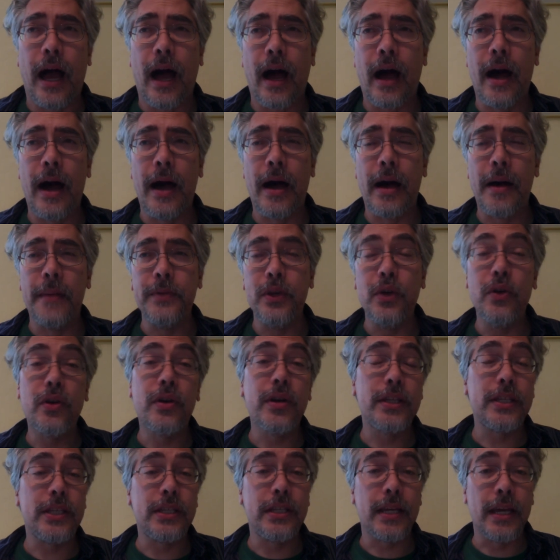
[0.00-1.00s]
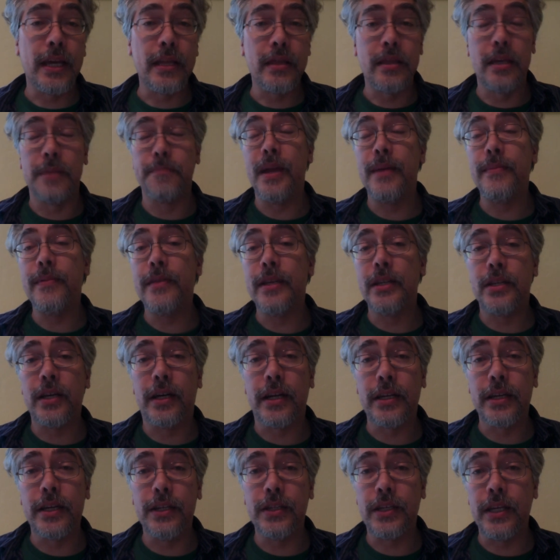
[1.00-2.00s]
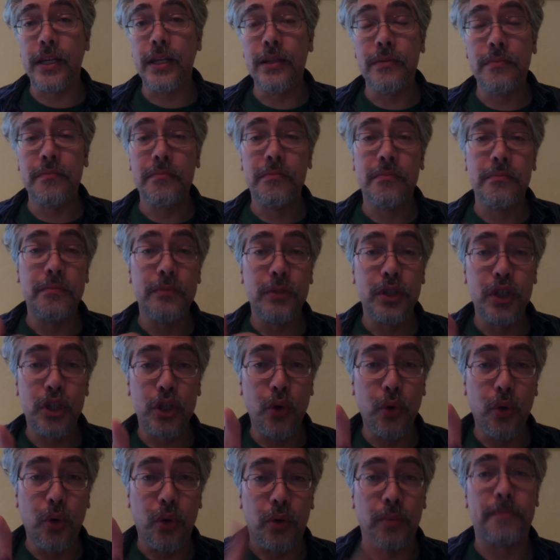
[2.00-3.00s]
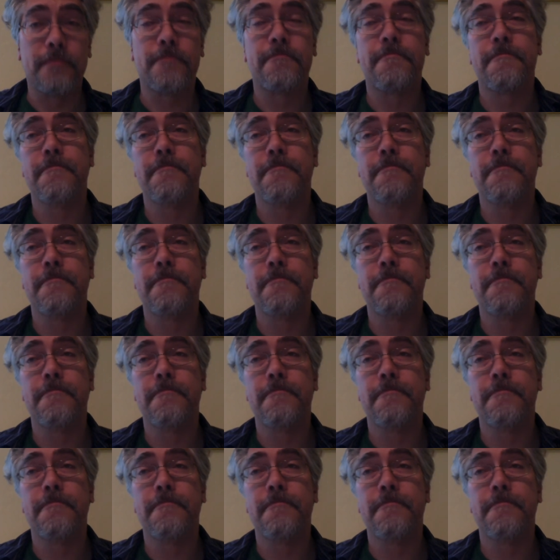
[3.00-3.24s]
You could say that maybe the duck is in school.